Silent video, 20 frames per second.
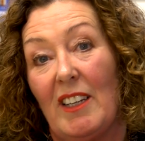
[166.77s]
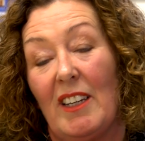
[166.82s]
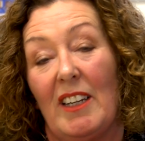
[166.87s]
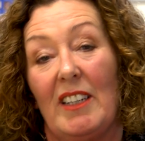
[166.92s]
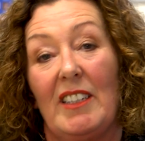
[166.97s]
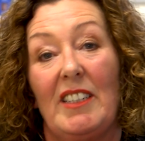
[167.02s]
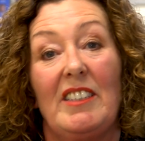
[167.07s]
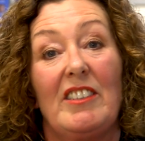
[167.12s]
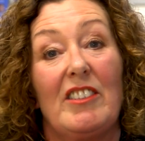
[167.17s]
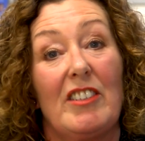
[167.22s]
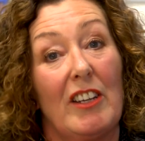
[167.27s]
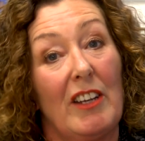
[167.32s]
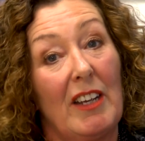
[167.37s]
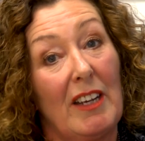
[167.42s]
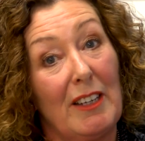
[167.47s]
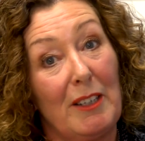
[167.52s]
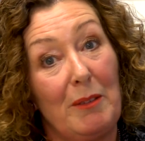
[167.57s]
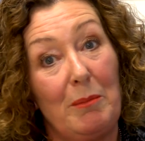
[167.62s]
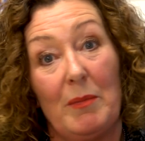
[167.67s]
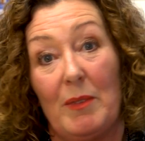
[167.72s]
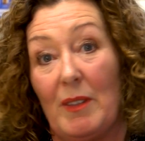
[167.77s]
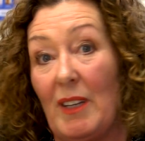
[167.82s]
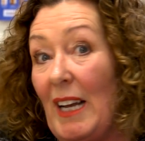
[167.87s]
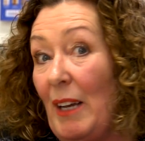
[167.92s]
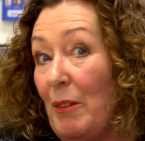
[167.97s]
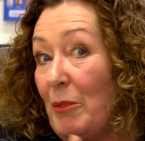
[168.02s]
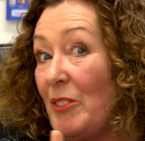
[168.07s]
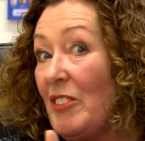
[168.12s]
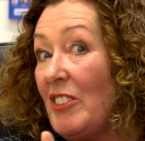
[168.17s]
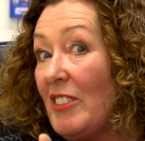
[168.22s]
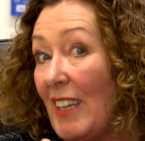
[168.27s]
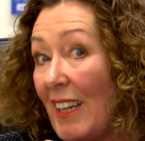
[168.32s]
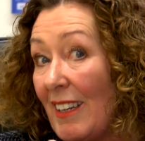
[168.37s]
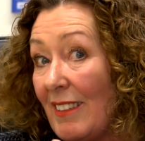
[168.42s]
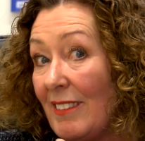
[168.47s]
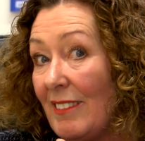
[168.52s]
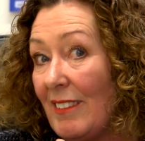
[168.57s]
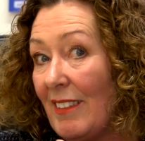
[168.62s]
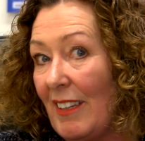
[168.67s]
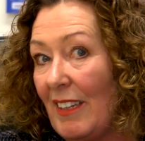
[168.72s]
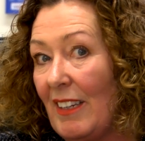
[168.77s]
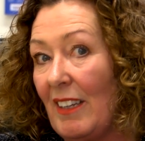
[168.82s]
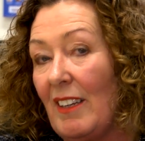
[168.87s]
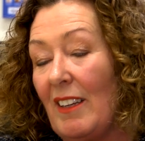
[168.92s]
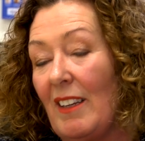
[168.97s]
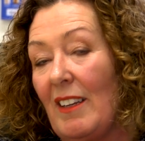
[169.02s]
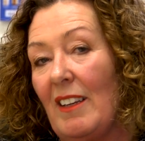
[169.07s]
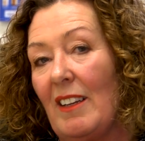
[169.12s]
and in time outstanding.